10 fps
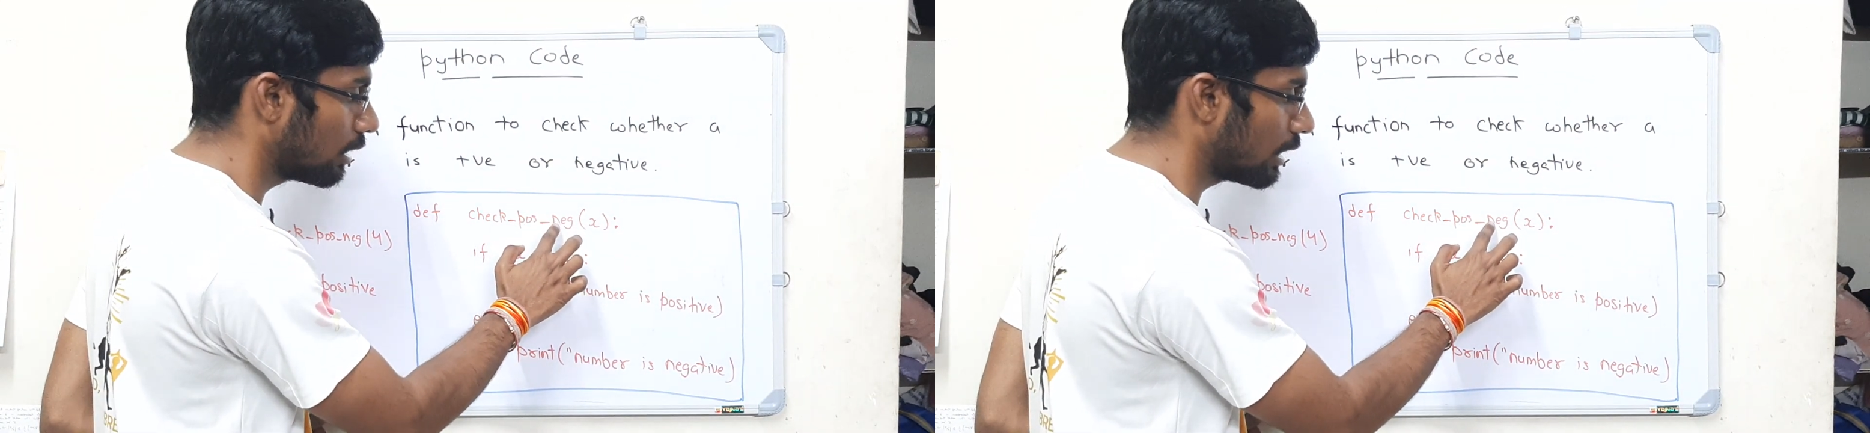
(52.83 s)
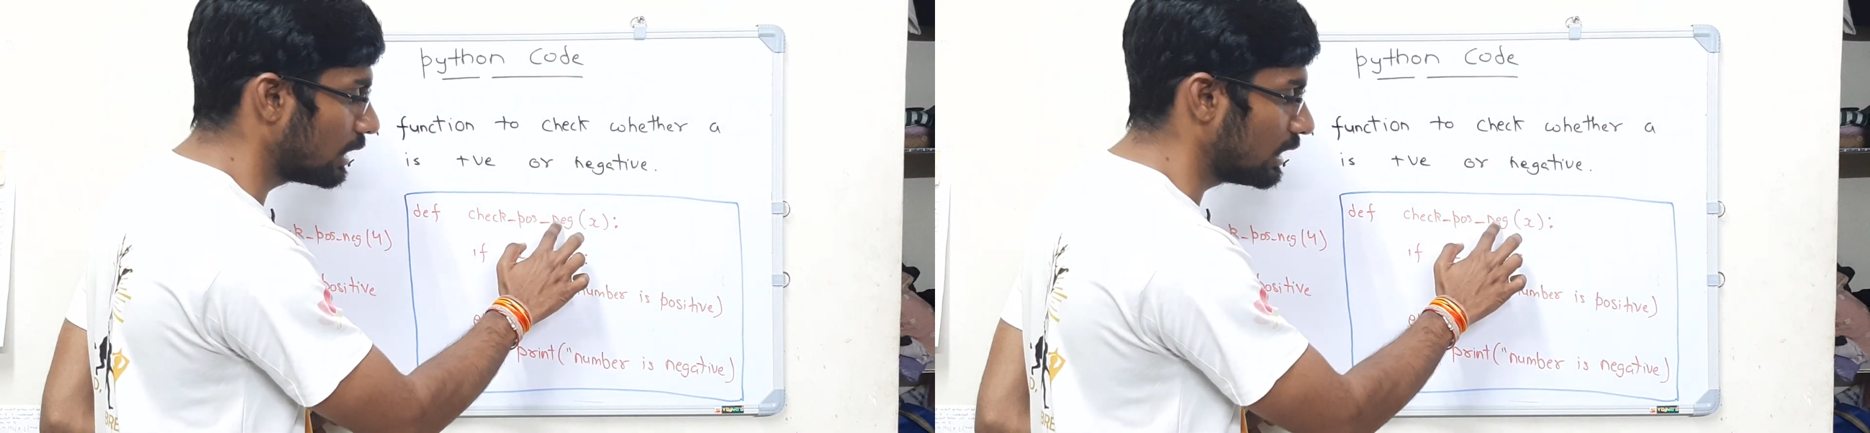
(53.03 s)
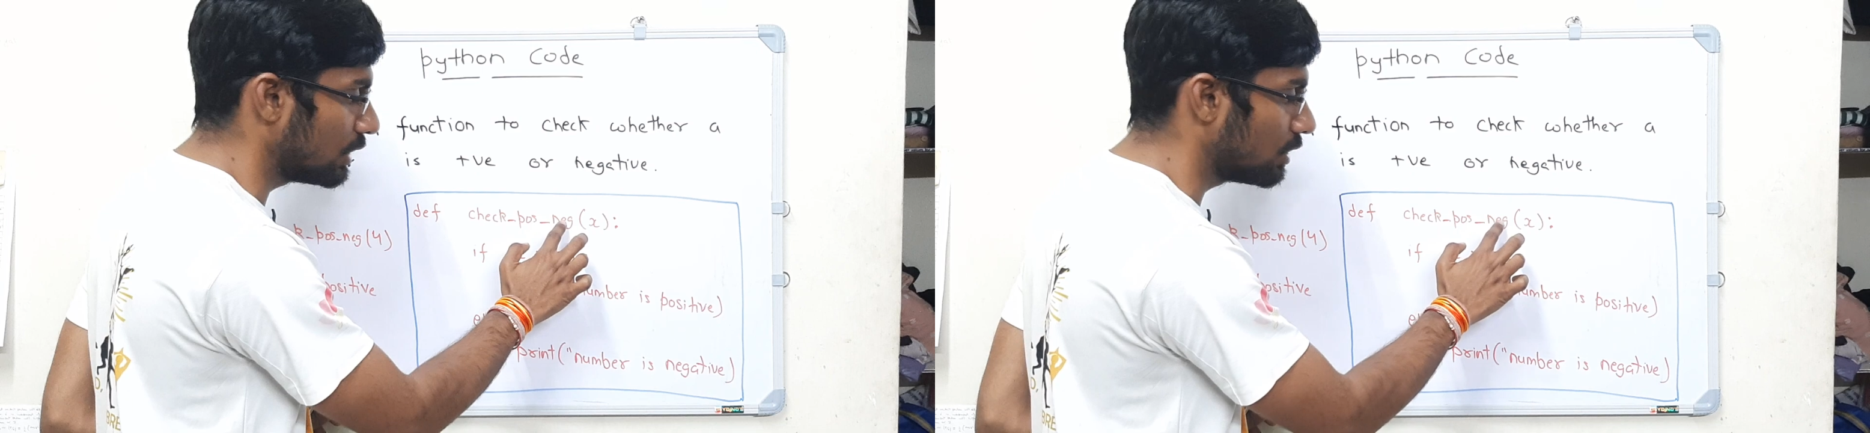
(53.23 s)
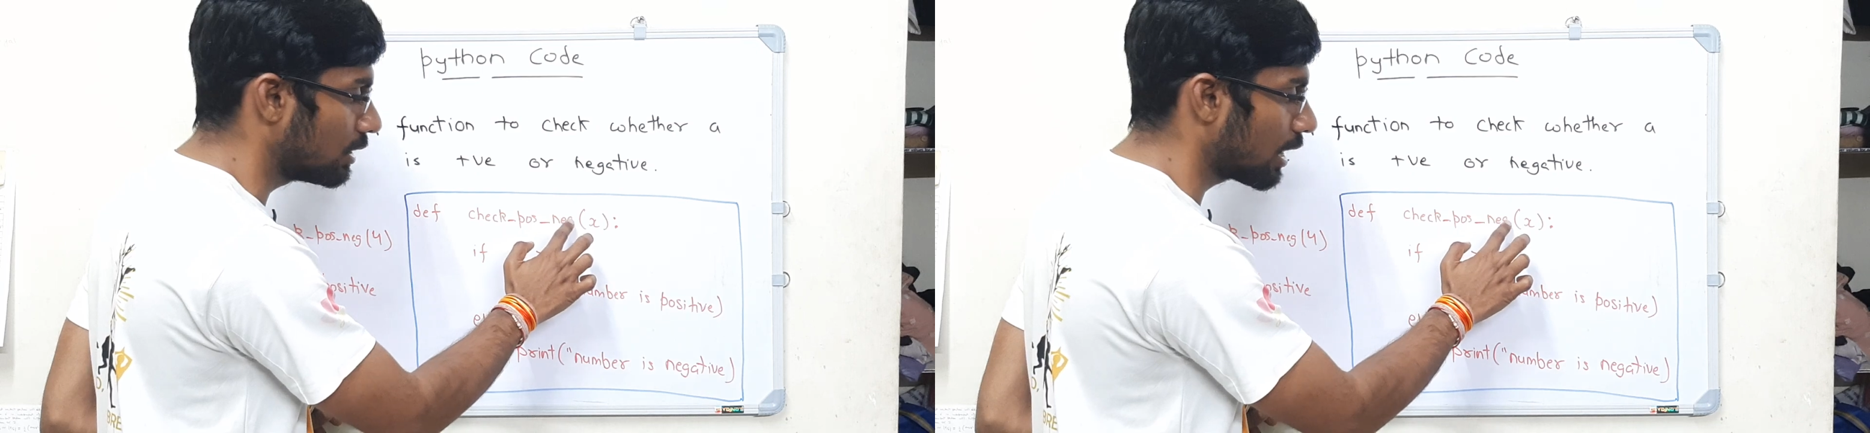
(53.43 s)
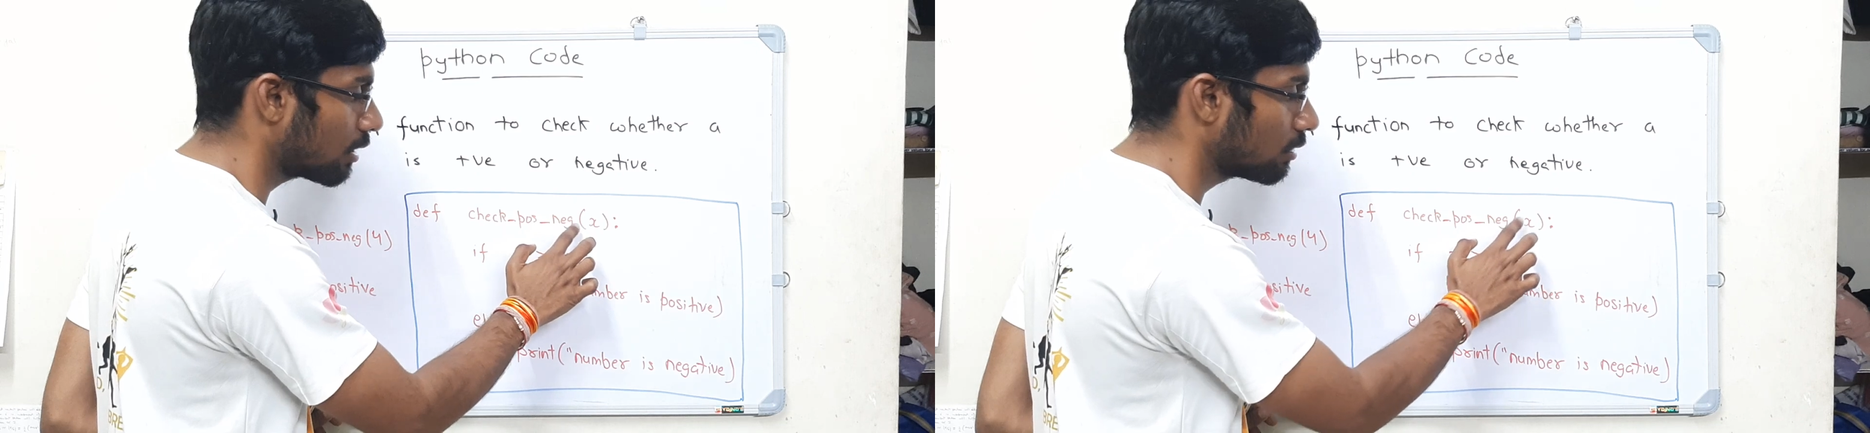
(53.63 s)
neg
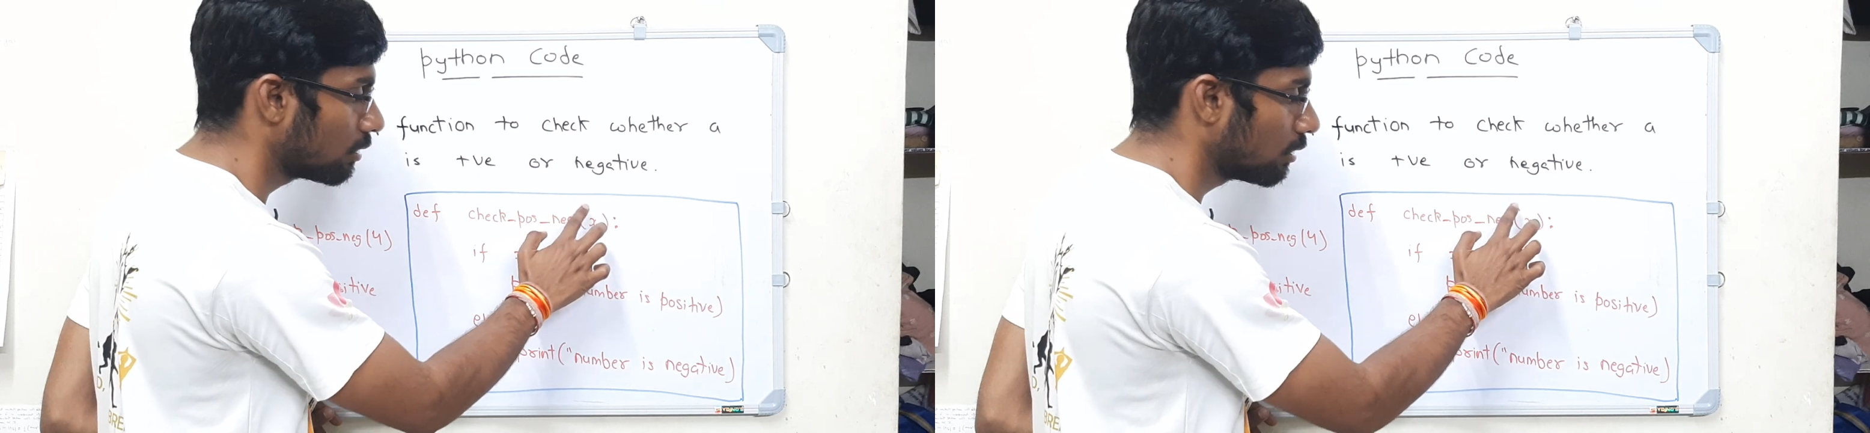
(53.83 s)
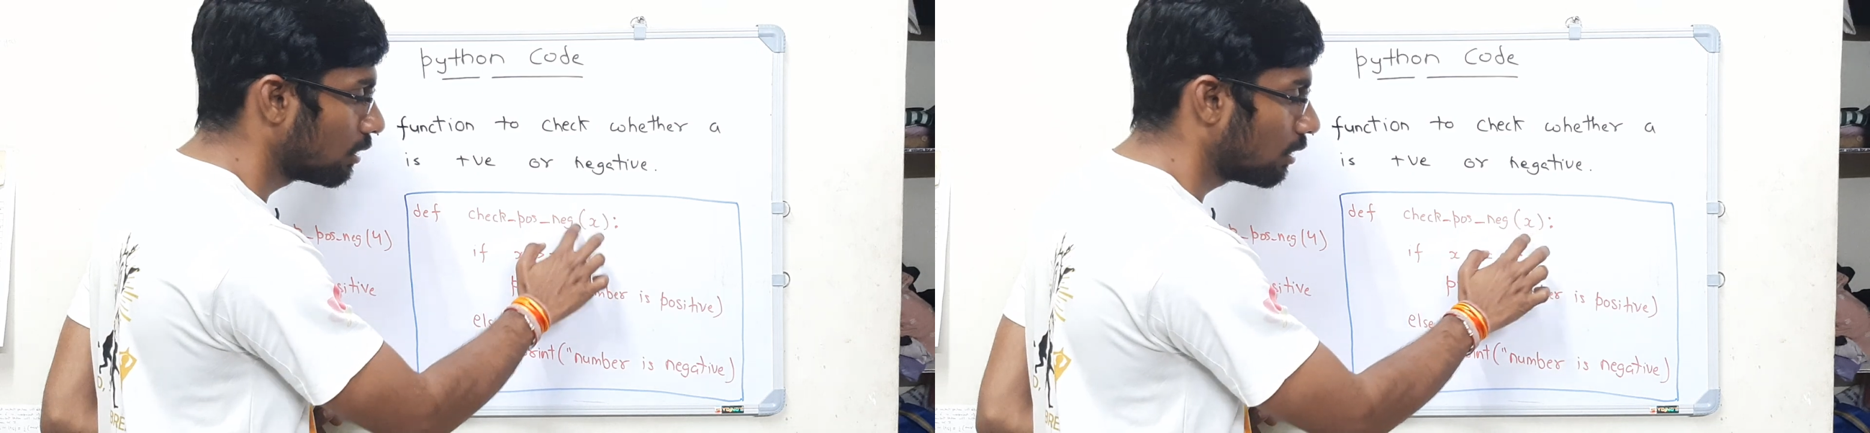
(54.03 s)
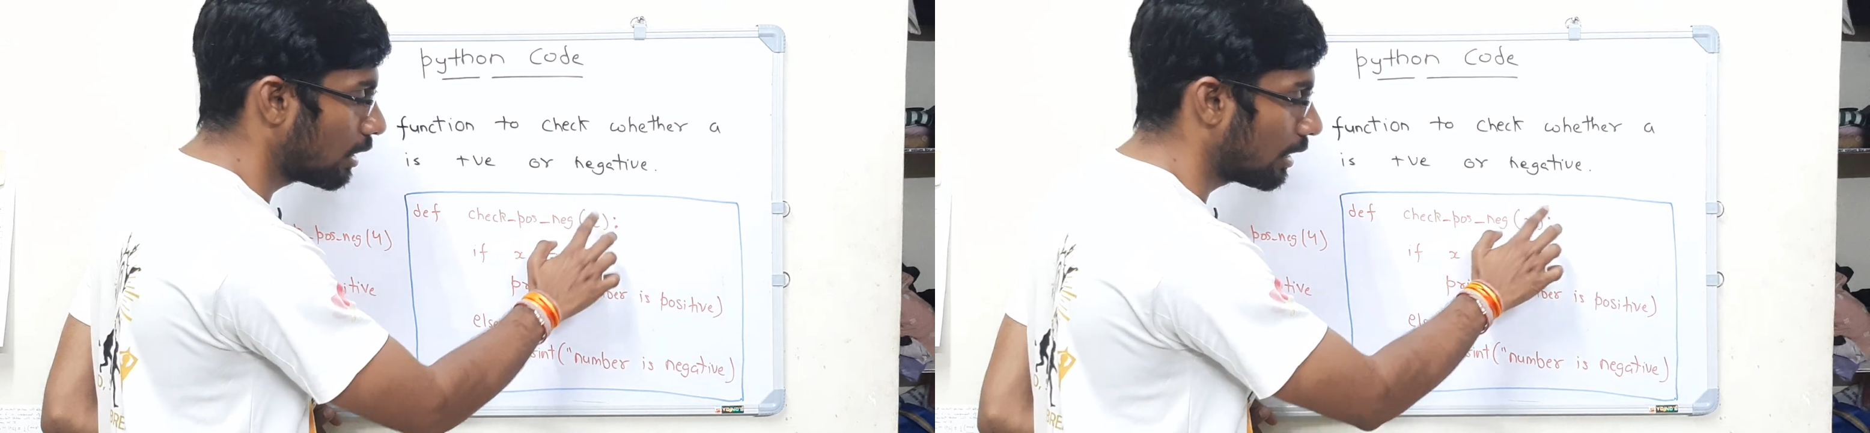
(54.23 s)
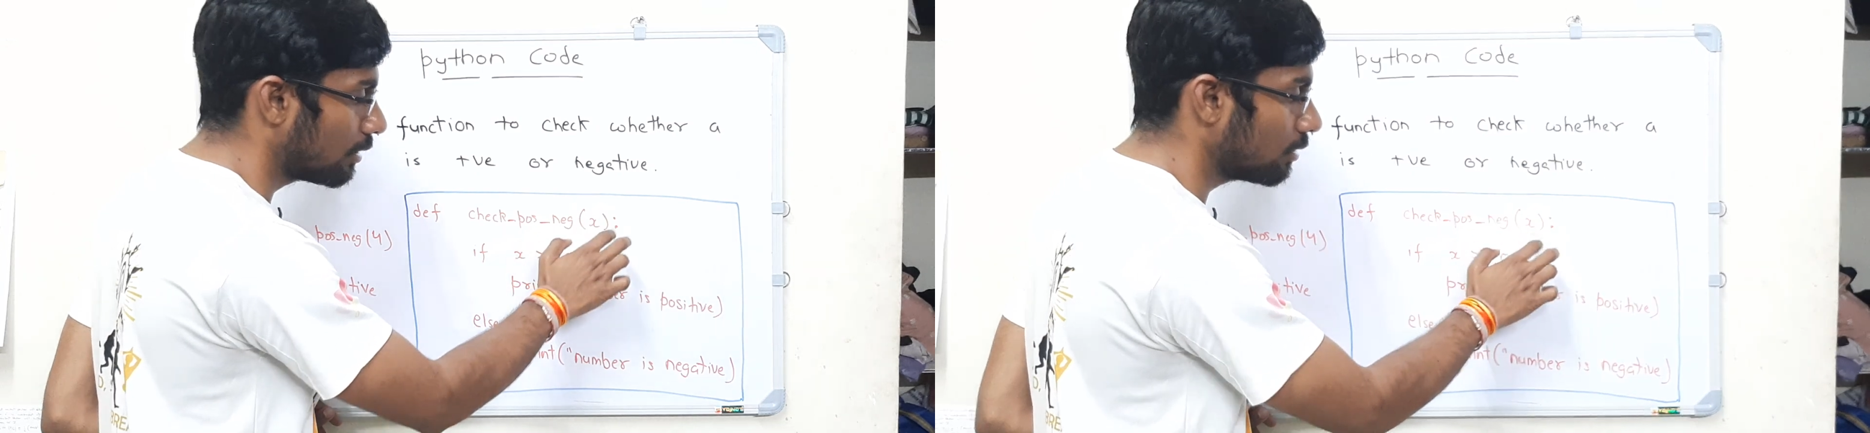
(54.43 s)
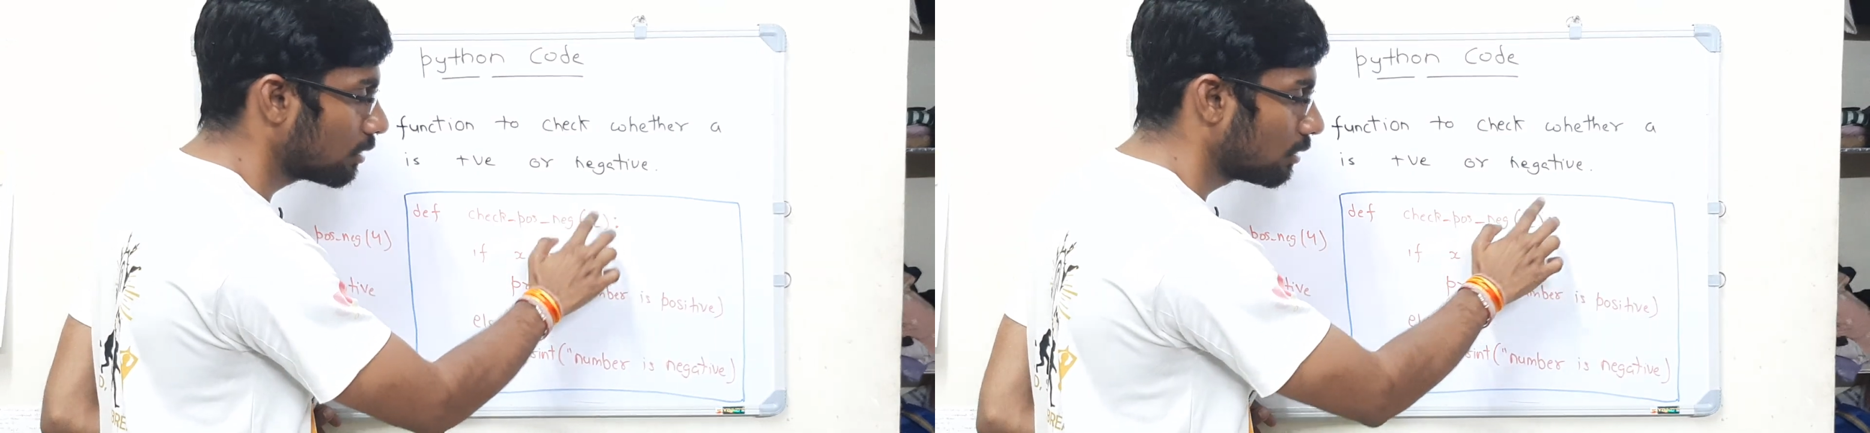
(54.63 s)
neg, and